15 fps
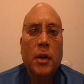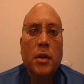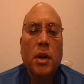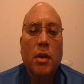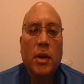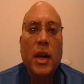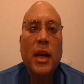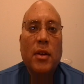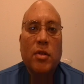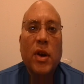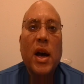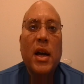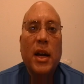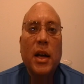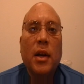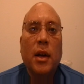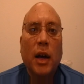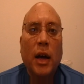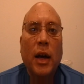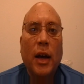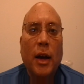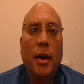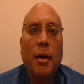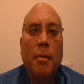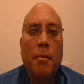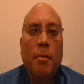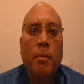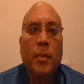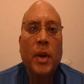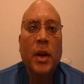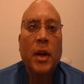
your electronic, um,